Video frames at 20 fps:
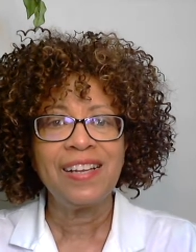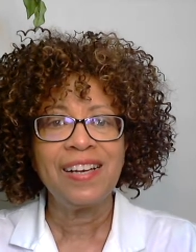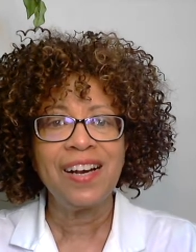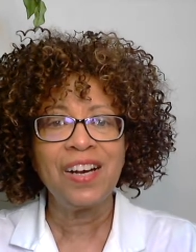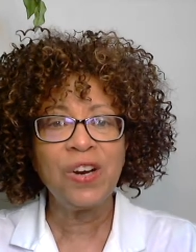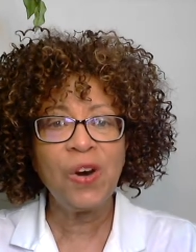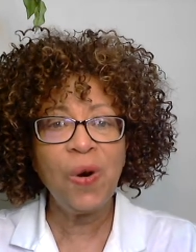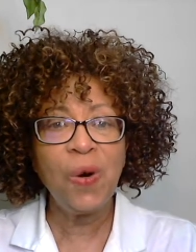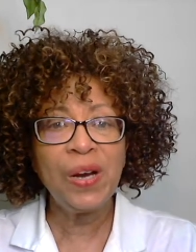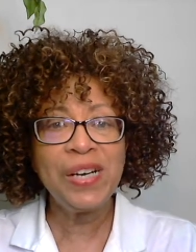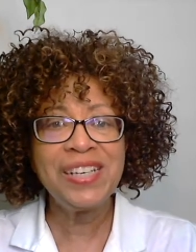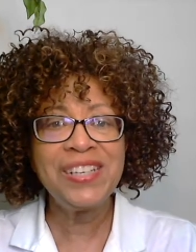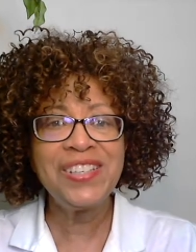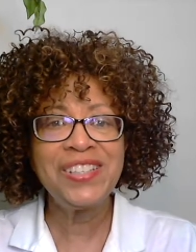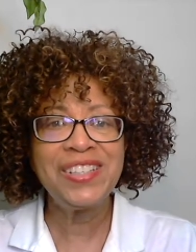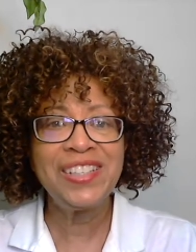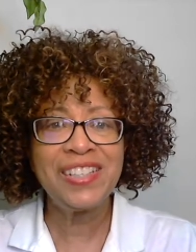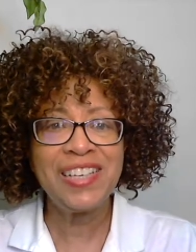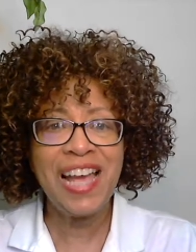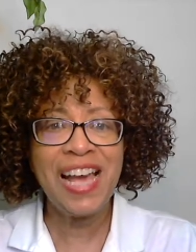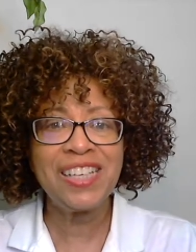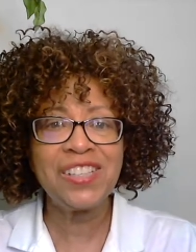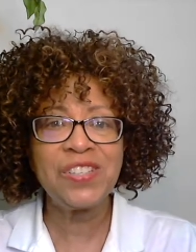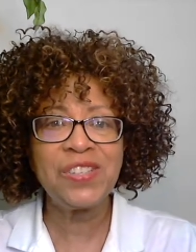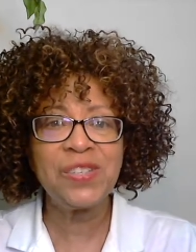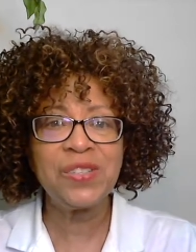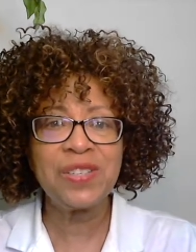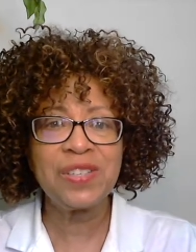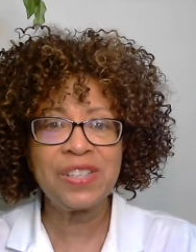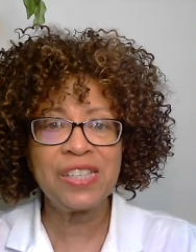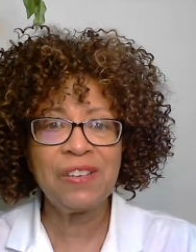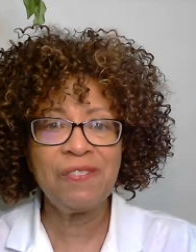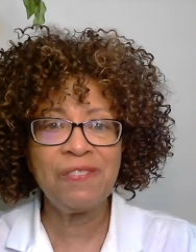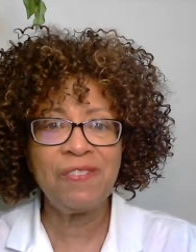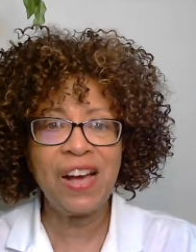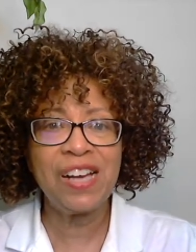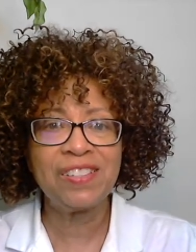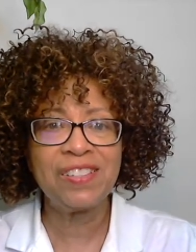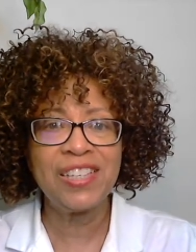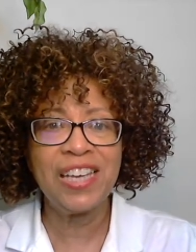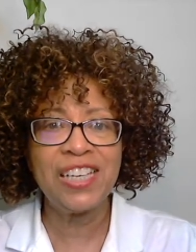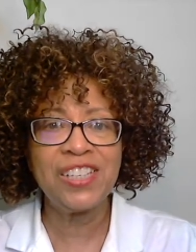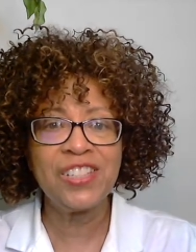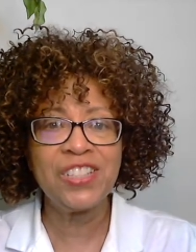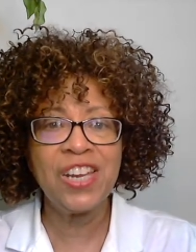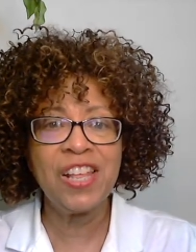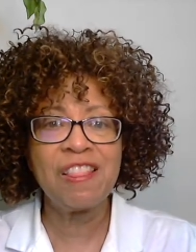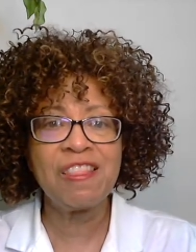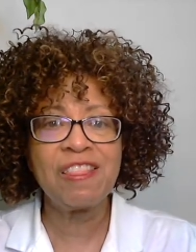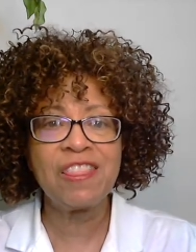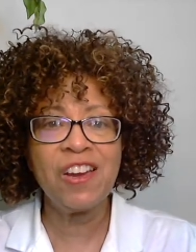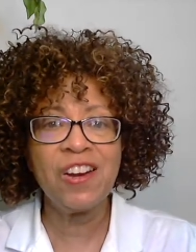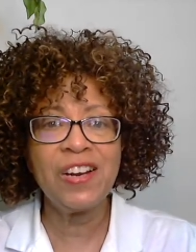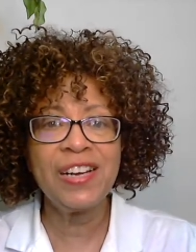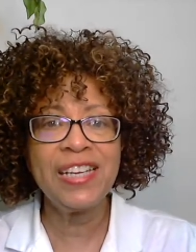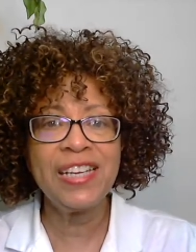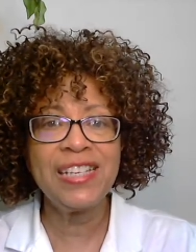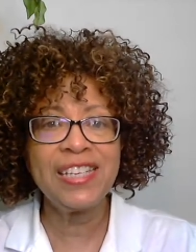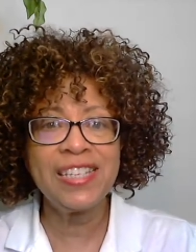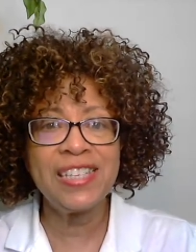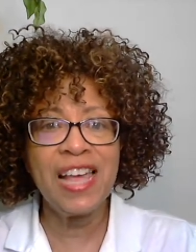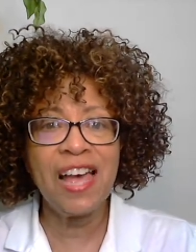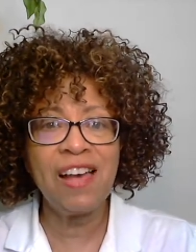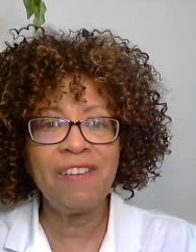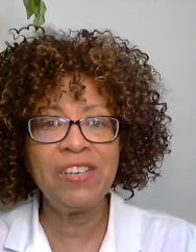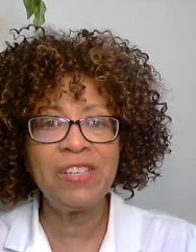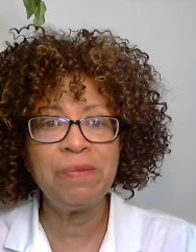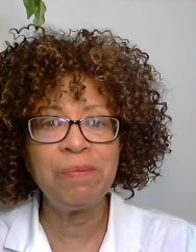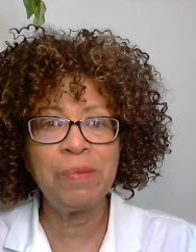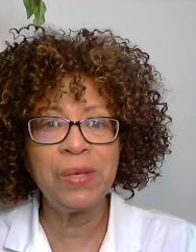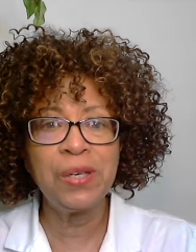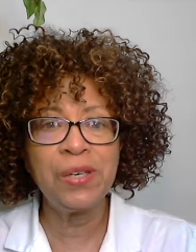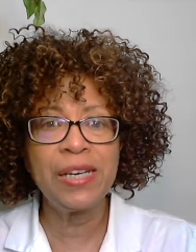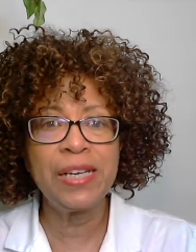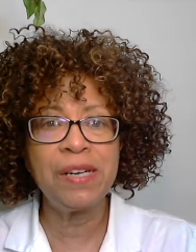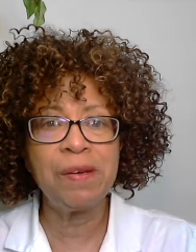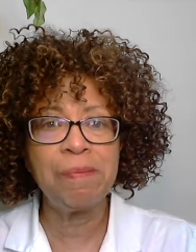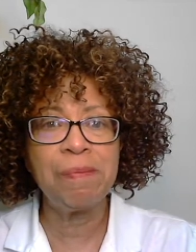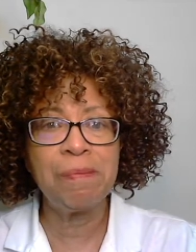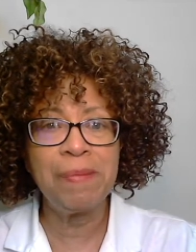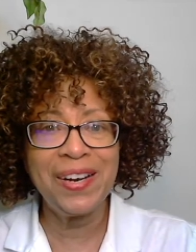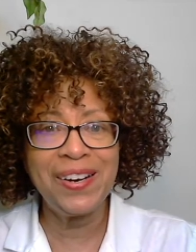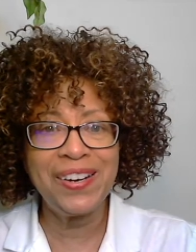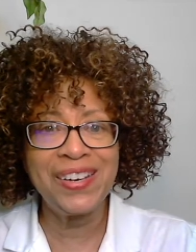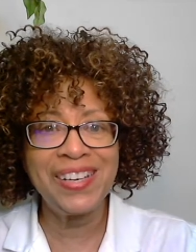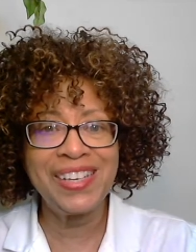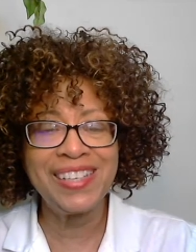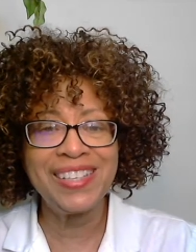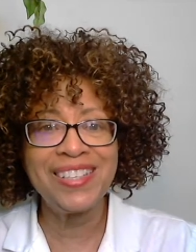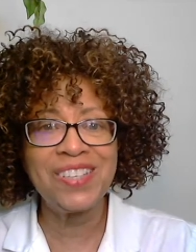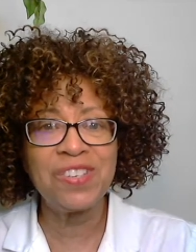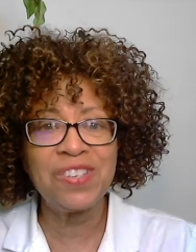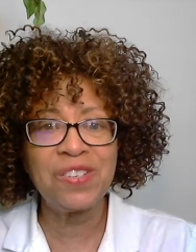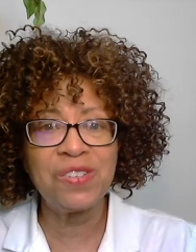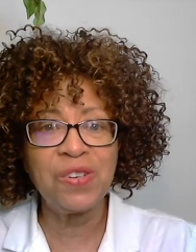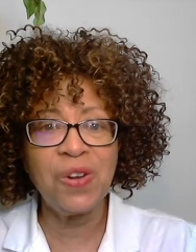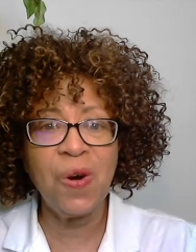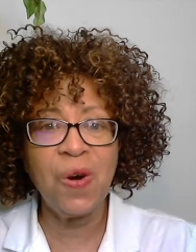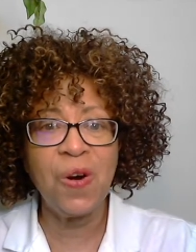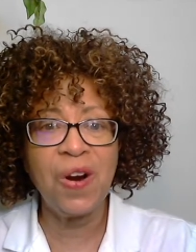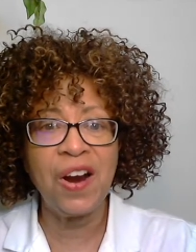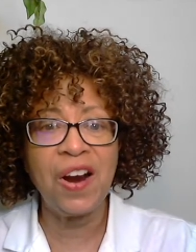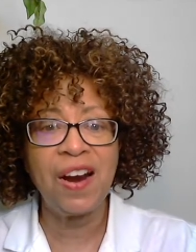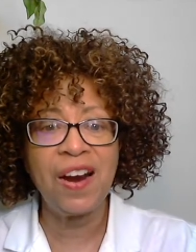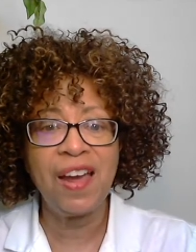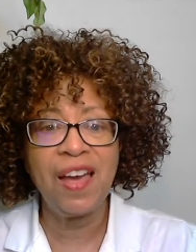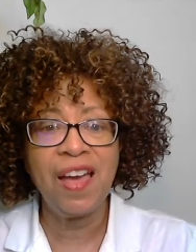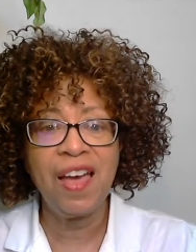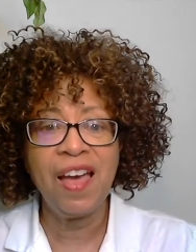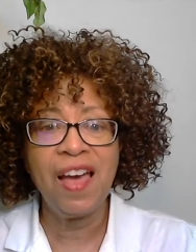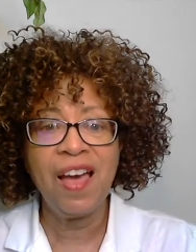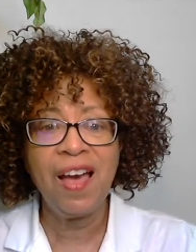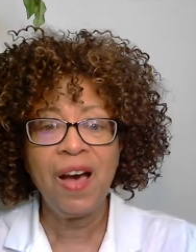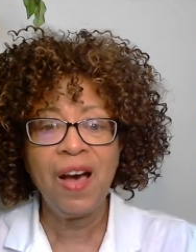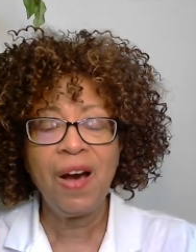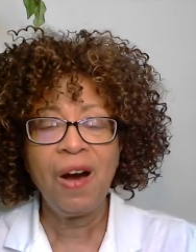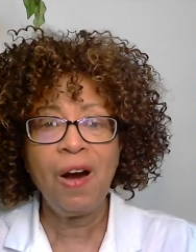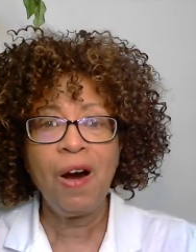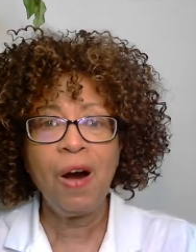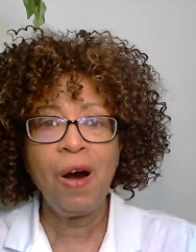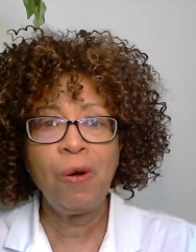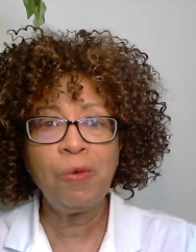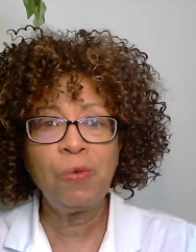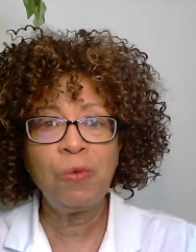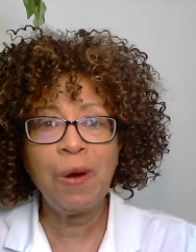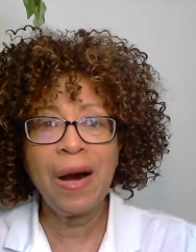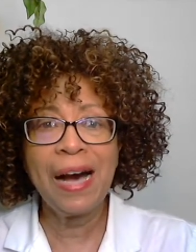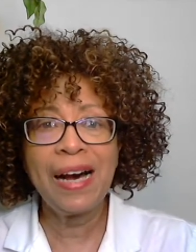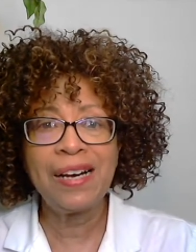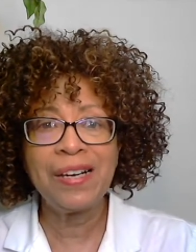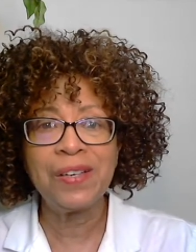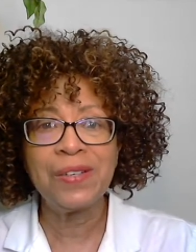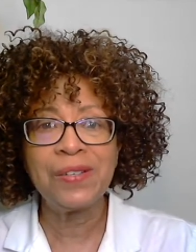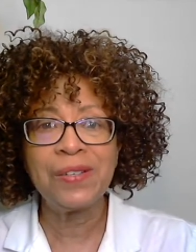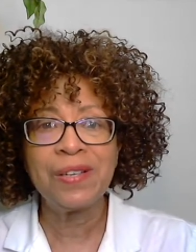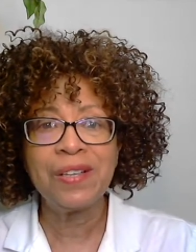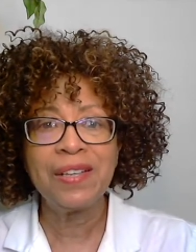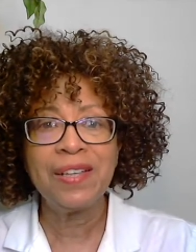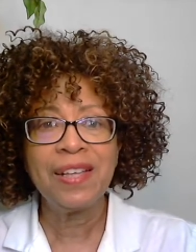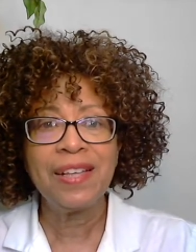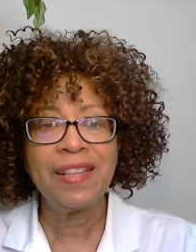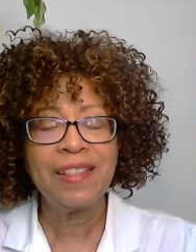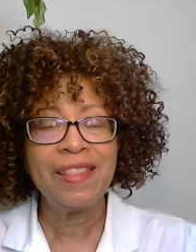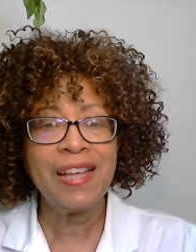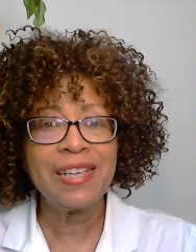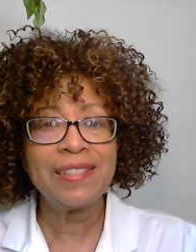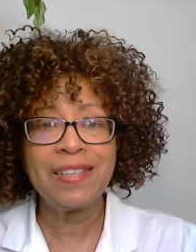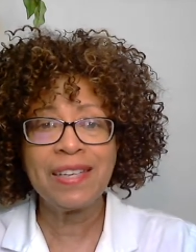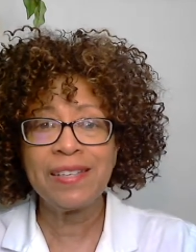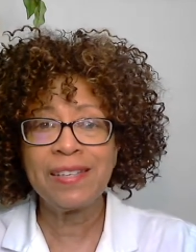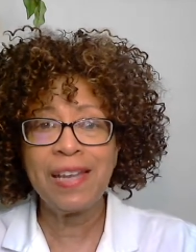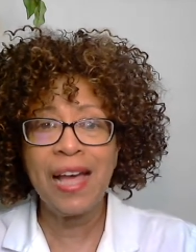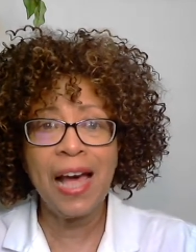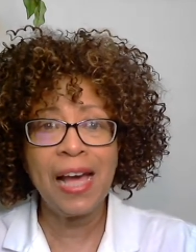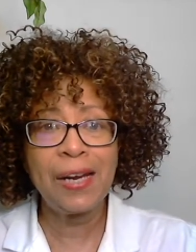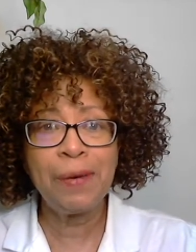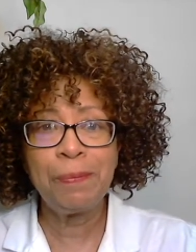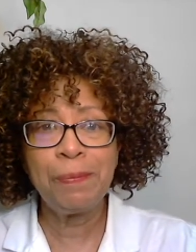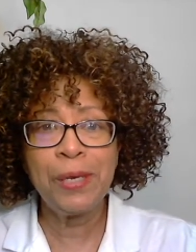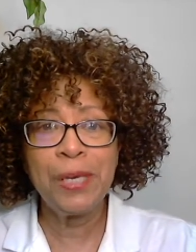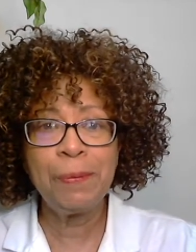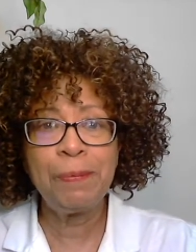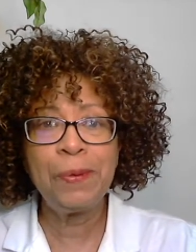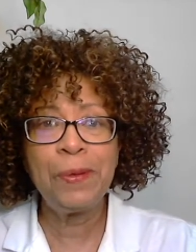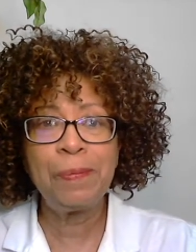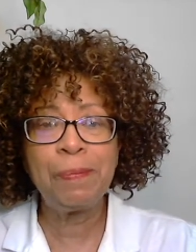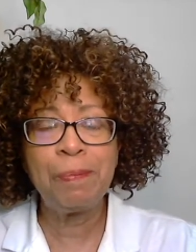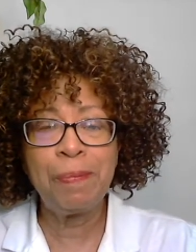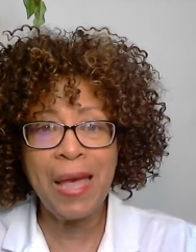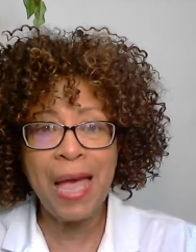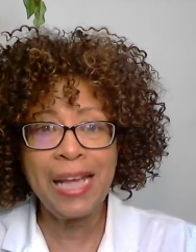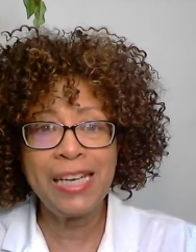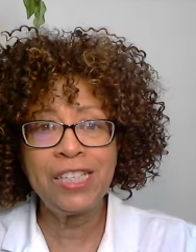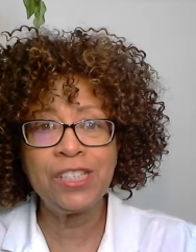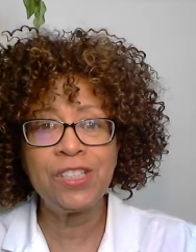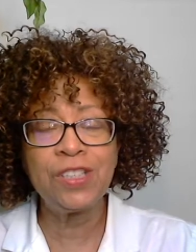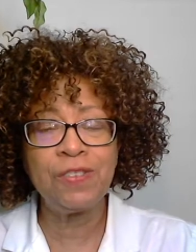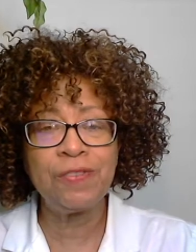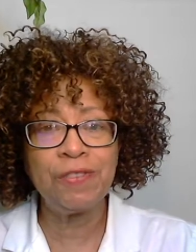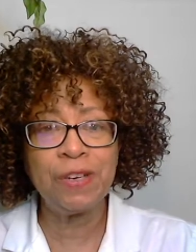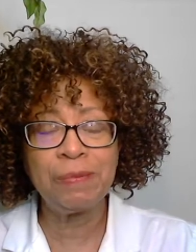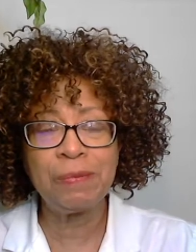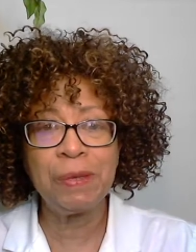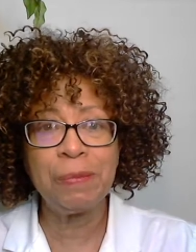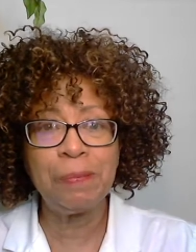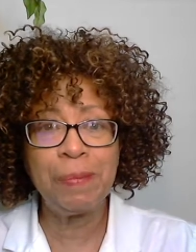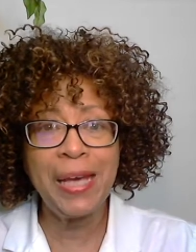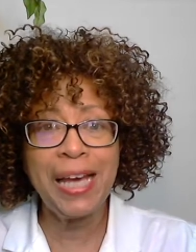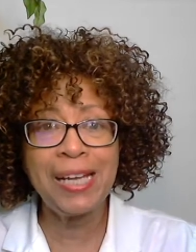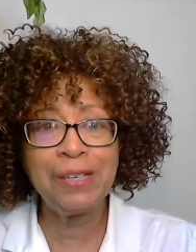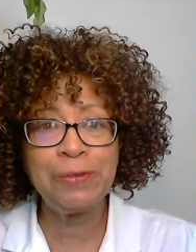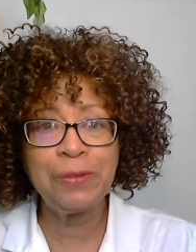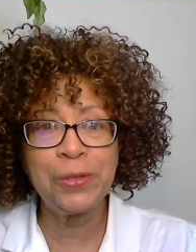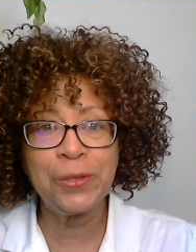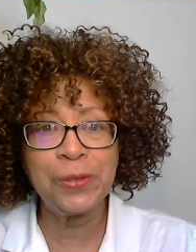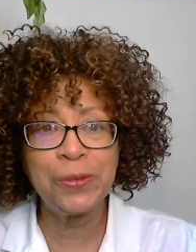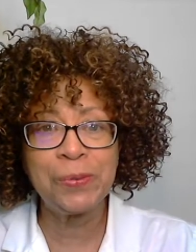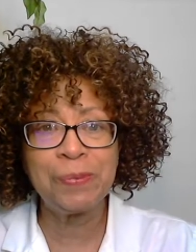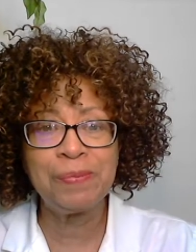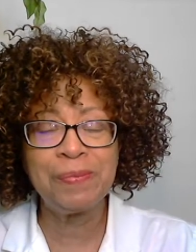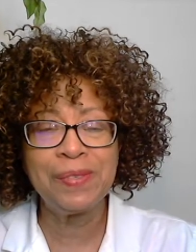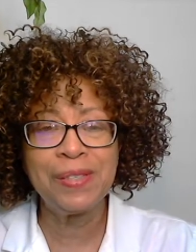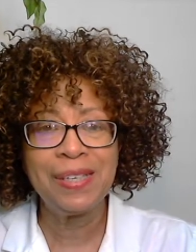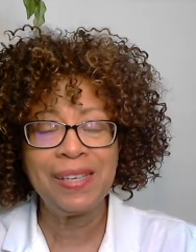According to the National Sleep Foundation, 37 million Americans snore. Oh, wow! That's a lot of people banished from the bedroom.